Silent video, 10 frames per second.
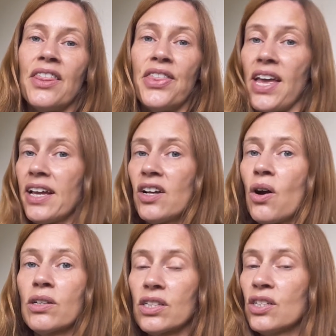they're
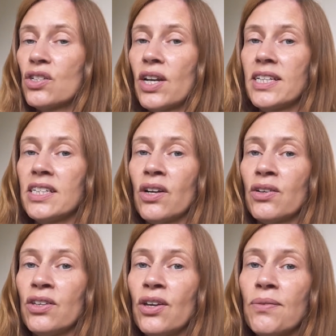concentrating
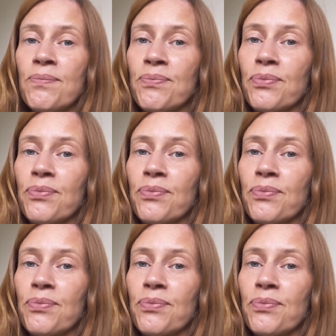on you